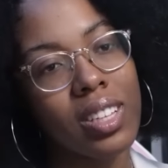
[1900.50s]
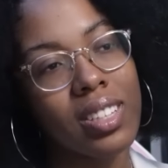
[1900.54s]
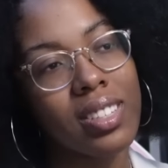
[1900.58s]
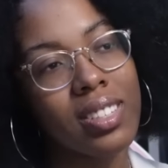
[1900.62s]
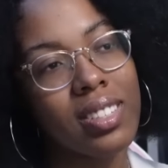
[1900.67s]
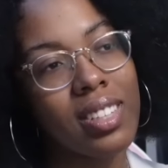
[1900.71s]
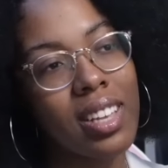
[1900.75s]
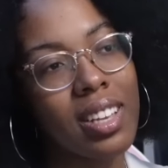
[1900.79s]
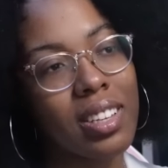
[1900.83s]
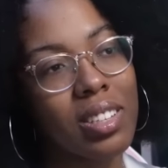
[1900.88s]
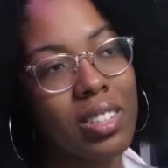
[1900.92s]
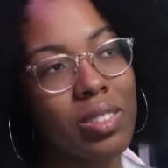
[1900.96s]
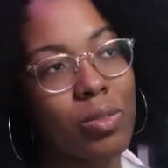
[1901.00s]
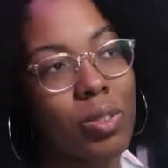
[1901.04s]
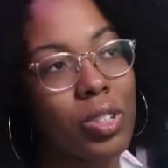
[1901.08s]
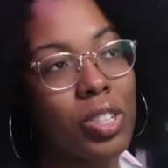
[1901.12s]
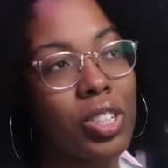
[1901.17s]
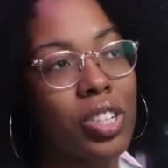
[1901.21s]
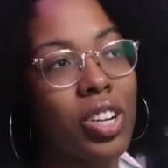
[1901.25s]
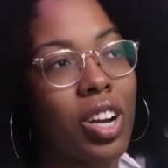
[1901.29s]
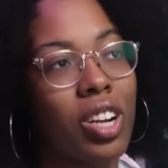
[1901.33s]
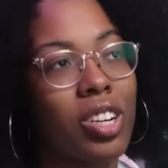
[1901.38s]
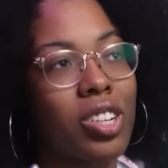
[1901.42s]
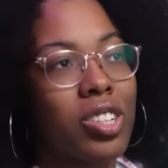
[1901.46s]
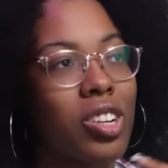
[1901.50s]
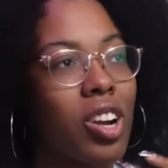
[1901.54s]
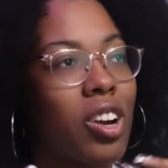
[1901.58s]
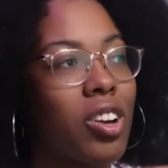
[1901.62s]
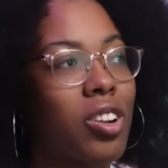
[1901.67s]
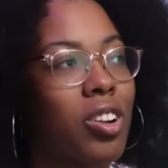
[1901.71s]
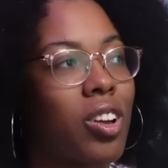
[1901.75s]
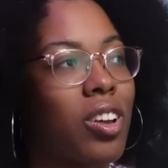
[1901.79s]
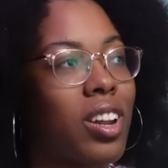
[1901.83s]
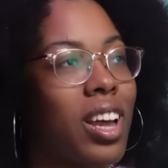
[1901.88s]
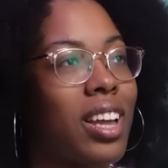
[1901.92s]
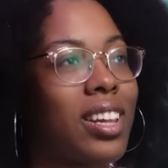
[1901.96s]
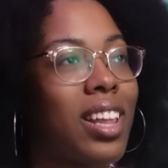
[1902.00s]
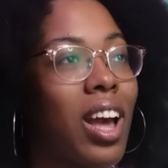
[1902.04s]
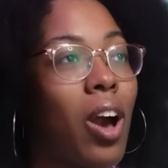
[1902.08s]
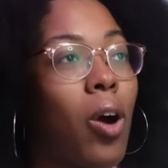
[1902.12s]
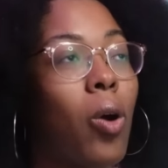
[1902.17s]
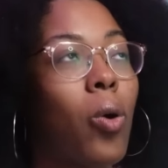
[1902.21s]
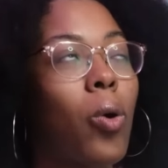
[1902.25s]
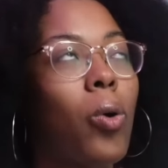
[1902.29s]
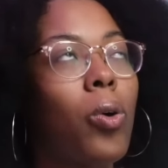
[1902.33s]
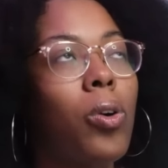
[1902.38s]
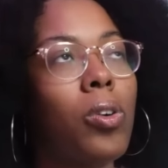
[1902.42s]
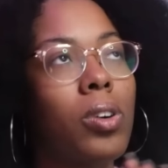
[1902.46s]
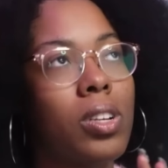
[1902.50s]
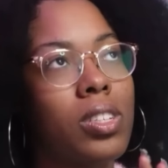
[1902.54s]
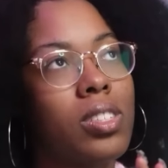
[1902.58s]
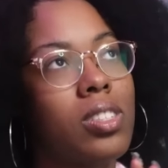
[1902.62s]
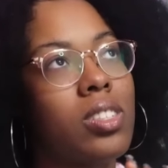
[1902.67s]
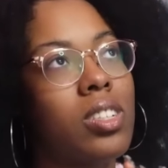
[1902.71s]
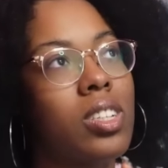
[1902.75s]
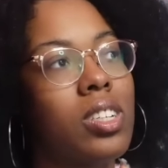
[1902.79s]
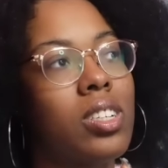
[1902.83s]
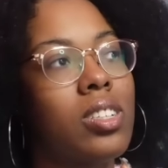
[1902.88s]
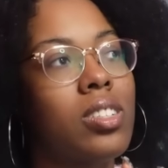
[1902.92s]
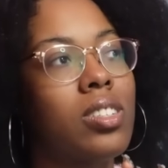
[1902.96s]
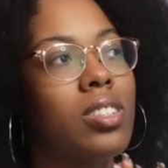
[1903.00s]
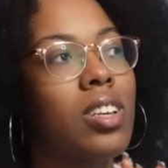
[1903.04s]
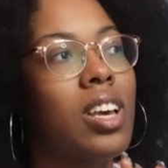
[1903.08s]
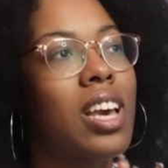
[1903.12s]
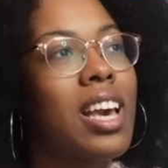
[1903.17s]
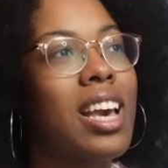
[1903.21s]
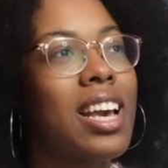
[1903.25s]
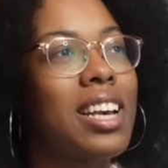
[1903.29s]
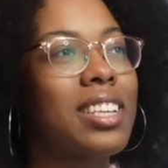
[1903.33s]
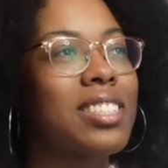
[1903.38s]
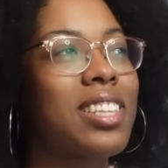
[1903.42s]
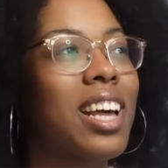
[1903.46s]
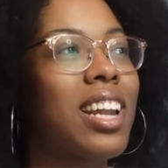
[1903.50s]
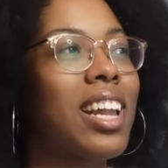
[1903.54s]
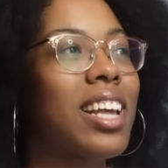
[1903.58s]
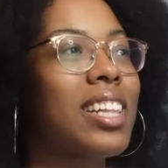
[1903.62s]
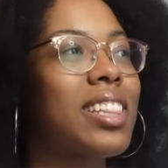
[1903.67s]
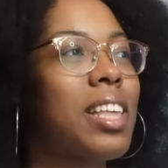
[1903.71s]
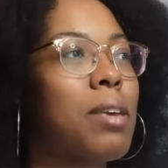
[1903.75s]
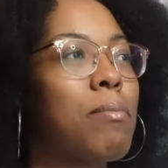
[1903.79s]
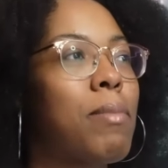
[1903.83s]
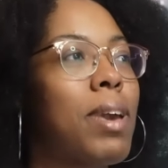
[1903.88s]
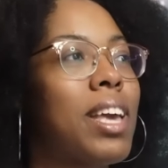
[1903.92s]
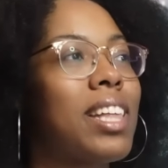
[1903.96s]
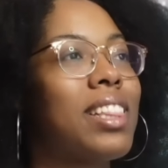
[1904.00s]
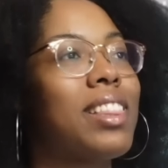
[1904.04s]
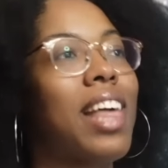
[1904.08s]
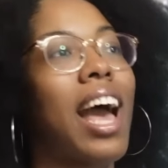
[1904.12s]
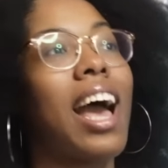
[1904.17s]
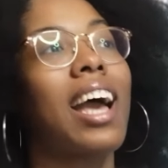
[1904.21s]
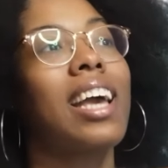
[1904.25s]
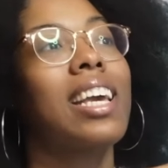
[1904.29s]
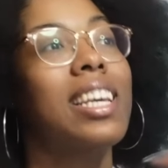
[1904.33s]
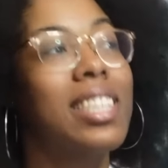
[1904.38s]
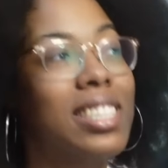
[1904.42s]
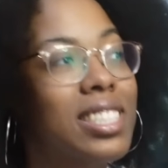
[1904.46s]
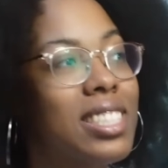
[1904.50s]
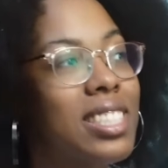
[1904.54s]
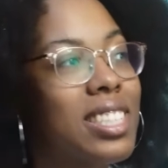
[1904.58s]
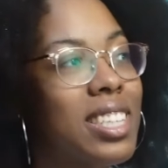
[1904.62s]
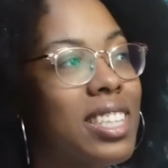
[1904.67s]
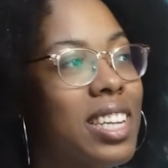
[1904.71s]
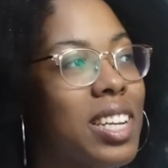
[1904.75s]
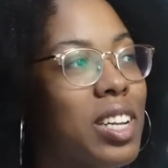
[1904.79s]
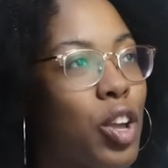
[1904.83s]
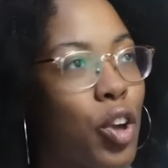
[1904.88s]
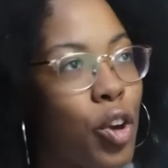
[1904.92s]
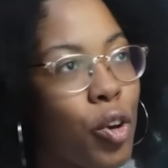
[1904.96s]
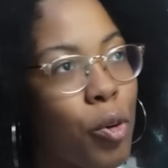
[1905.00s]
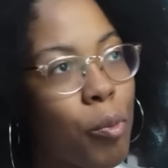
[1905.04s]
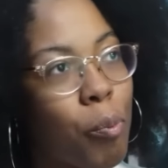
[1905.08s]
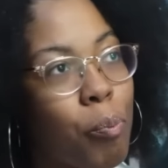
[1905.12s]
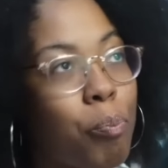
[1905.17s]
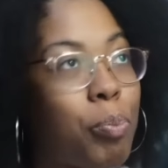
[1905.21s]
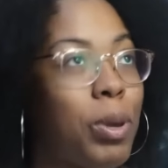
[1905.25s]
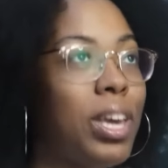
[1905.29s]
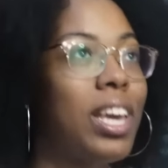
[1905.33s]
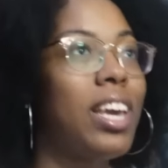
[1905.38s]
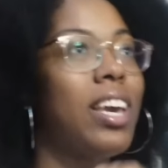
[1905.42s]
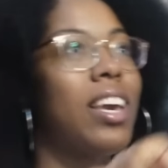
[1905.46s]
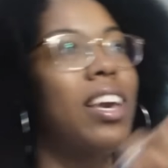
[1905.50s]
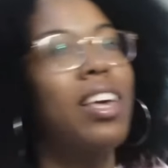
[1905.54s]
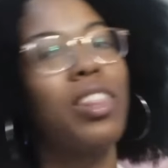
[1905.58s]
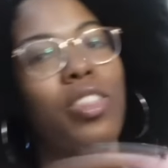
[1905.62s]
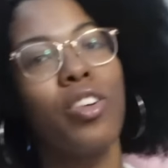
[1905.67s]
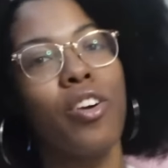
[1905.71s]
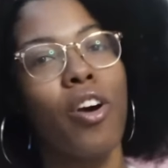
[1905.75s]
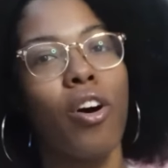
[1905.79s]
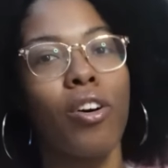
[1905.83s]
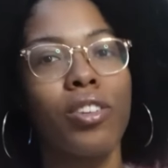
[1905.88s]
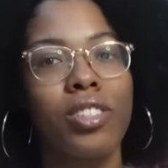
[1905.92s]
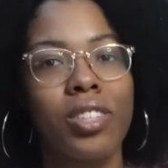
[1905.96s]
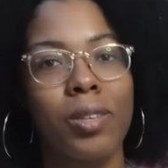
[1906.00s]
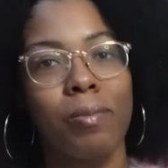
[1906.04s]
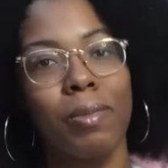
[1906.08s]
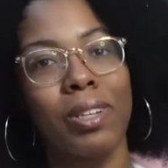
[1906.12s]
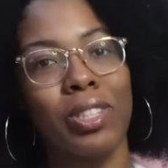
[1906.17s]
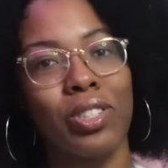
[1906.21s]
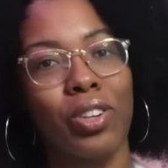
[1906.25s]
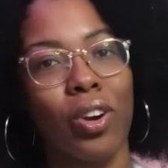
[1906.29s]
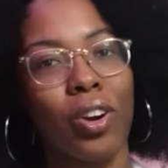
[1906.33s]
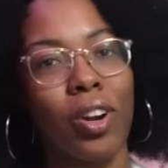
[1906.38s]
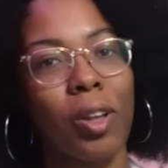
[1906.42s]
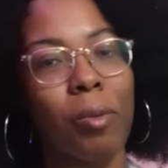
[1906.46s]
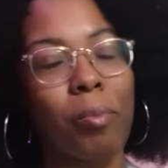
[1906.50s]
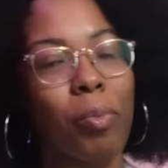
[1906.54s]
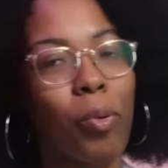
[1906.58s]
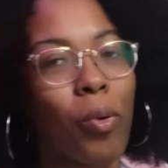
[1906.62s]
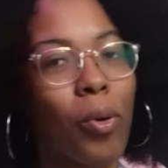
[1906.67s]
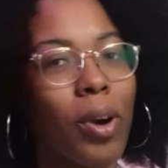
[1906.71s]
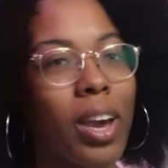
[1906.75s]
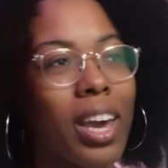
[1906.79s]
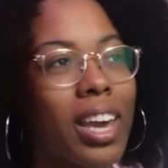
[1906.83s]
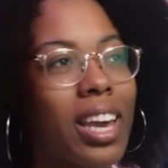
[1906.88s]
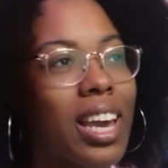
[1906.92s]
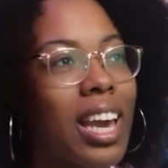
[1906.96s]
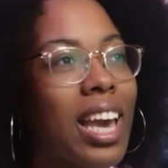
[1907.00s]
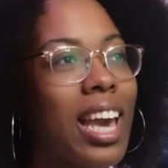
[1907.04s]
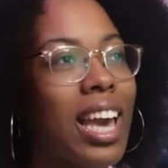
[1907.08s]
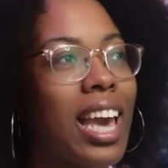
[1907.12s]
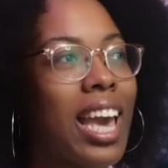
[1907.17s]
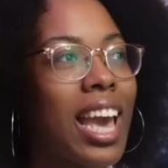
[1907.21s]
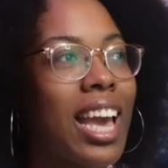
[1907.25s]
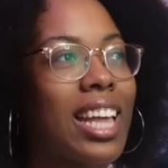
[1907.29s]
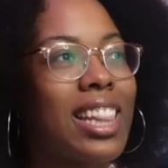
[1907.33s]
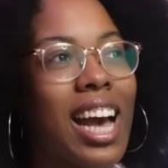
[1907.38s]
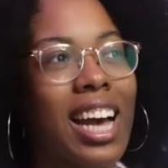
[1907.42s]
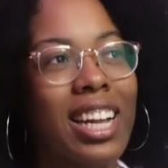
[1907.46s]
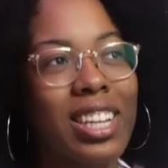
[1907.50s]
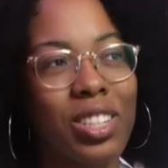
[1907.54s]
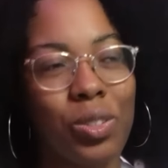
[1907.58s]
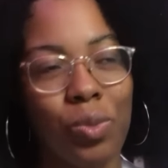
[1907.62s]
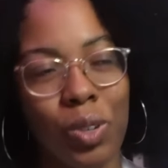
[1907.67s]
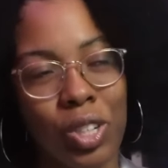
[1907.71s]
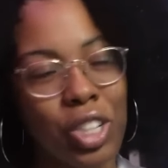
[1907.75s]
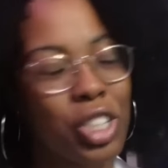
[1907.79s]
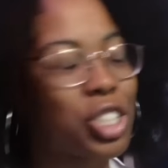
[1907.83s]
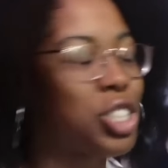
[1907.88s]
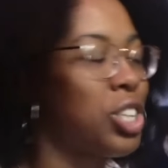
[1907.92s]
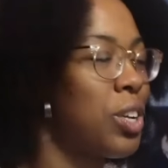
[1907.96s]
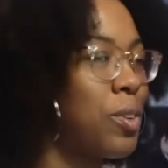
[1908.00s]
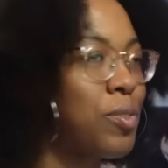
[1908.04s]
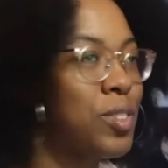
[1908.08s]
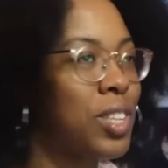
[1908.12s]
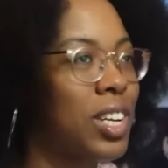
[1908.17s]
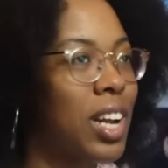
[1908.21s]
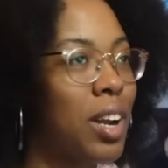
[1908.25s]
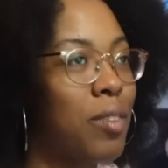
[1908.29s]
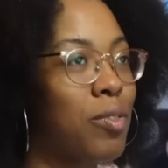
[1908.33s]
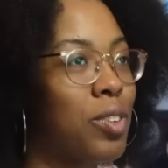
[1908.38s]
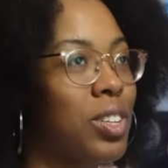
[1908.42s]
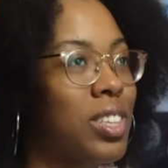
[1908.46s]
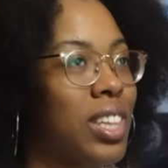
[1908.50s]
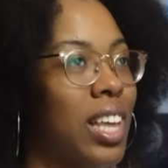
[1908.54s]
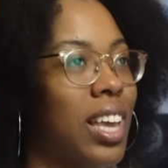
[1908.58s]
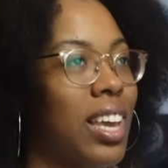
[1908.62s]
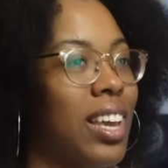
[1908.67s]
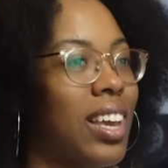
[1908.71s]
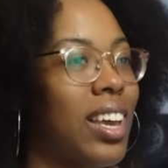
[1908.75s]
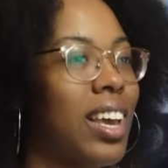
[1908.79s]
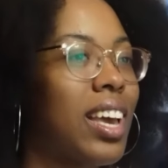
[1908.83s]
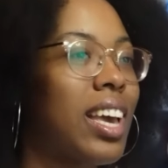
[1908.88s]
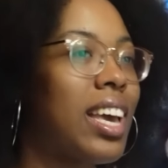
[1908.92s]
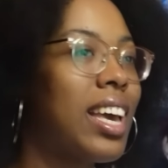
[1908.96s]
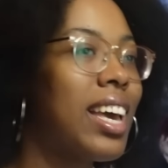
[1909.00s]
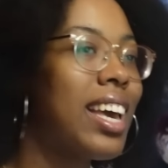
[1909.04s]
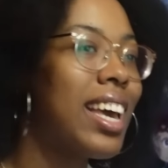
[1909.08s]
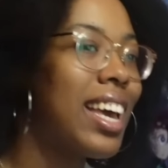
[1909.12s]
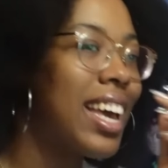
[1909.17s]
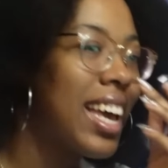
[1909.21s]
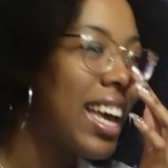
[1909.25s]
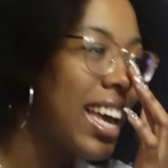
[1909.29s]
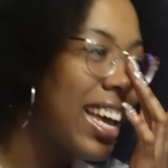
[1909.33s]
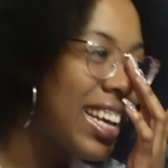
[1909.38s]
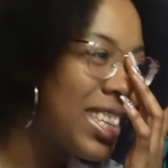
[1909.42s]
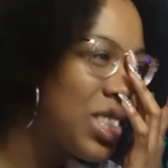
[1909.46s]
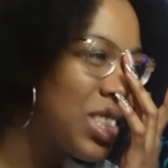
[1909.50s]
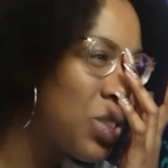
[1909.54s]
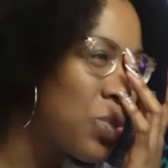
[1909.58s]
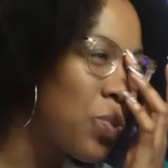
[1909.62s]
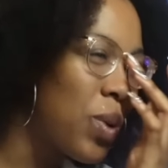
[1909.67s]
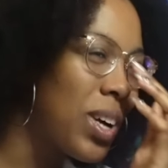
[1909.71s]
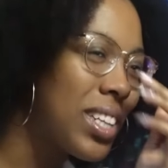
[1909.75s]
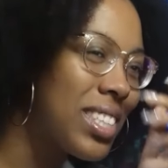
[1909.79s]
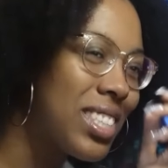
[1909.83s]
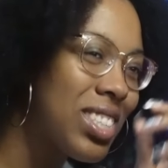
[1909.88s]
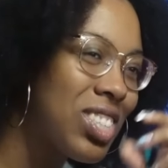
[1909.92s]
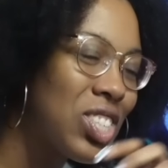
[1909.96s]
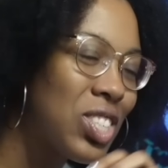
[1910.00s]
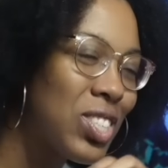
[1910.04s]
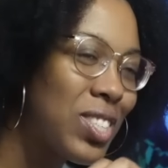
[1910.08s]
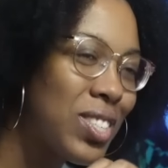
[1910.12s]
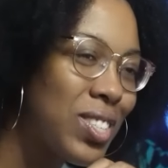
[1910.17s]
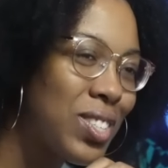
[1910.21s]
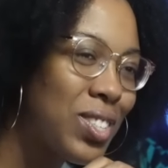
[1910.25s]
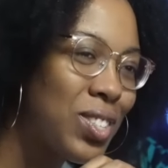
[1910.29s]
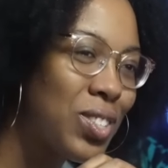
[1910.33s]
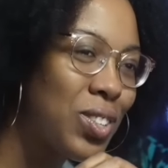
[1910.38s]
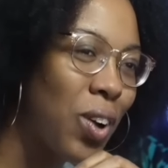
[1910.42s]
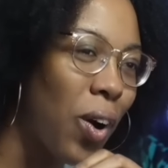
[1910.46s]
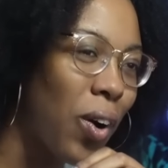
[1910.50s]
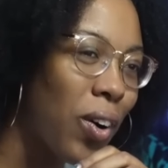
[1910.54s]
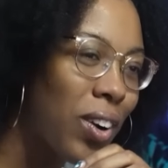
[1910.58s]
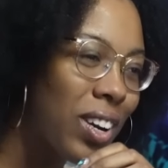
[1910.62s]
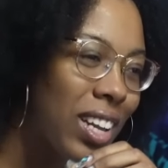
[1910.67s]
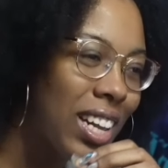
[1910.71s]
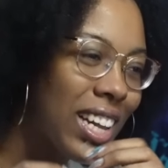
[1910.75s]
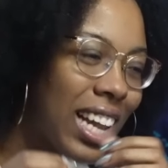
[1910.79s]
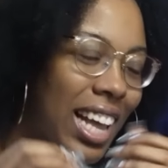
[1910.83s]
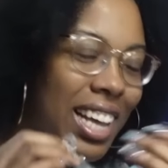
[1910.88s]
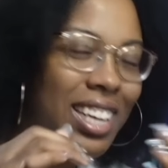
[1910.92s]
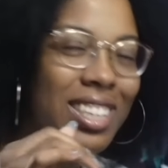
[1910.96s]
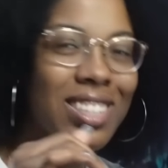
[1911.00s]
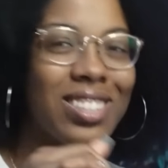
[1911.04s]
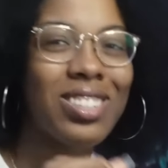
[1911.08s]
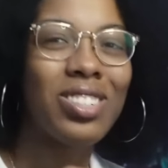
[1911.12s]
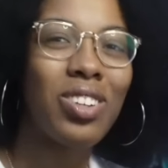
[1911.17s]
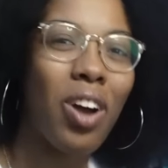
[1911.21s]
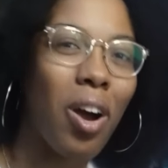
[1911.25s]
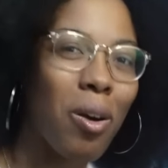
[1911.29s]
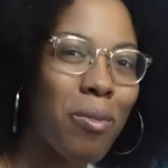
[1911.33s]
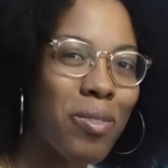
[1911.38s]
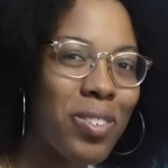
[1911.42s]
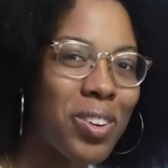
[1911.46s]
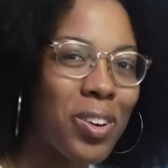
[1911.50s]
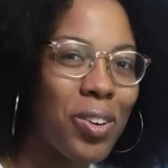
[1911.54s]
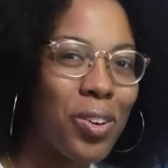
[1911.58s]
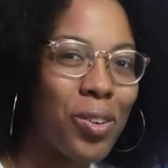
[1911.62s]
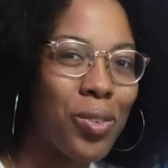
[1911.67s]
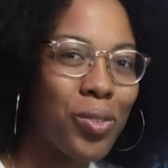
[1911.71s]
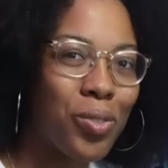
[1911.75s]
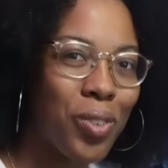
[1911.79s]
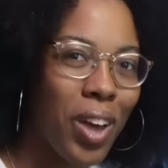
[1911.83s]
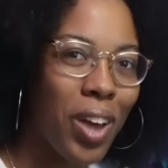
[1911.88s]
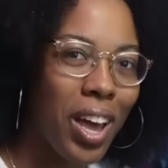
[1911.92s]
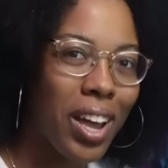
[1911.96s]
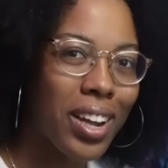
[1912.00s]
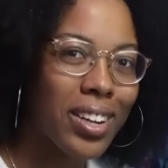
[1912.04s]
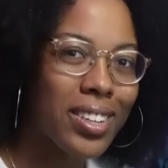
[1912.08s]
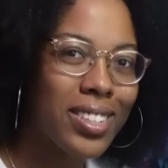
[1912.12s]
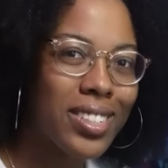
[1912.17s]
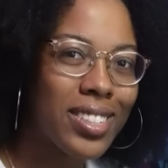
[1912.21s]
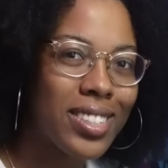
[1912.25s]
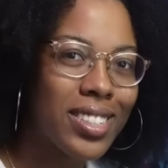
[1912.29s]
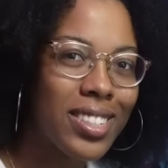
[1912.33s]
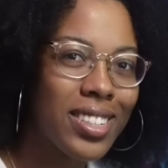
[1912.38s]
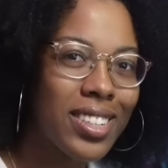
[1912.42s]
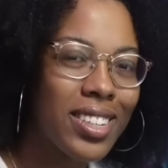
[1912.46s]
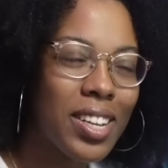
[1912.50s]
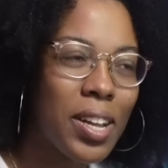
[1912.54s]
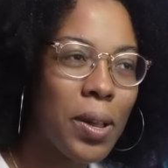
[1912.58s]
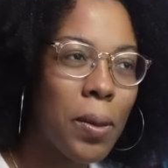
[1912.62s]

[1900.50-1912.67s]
sis when she got shot and all that that whole incident it's not like they made that incident be the ultimate turning point and that is what shifted everything it's what started like a domino effect